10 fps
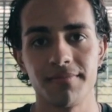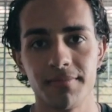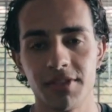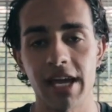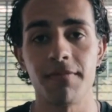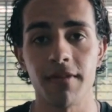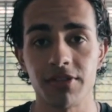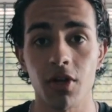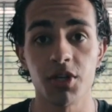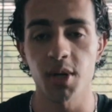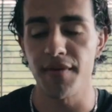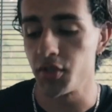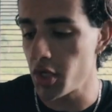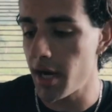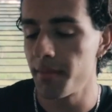safe as long as you have a
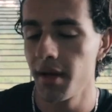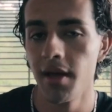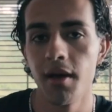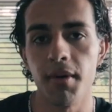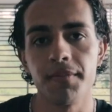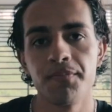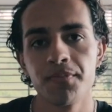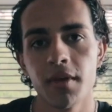job, but